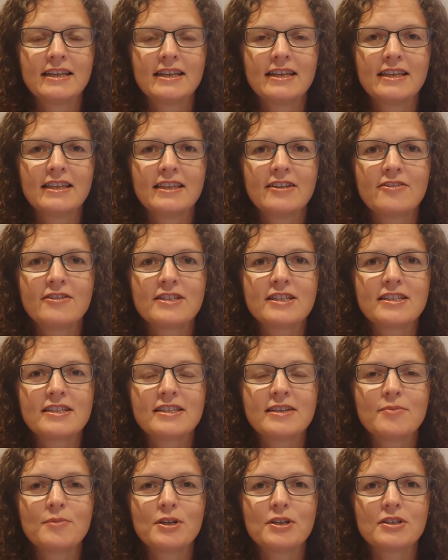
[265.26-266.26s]
There is a
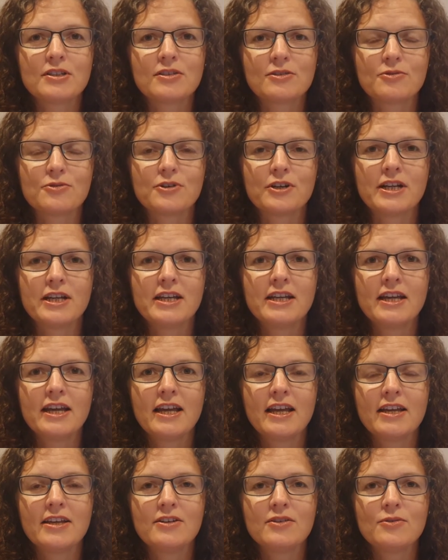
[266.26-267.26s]
similar story
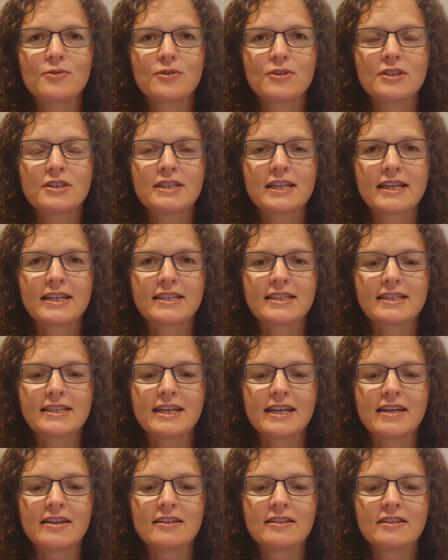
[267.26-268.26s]
in northern
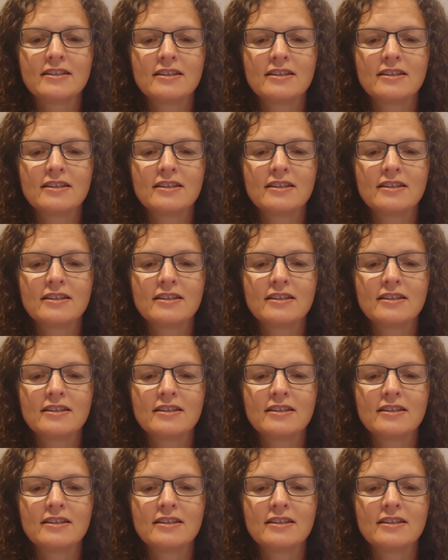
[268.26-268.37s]
Tanzania,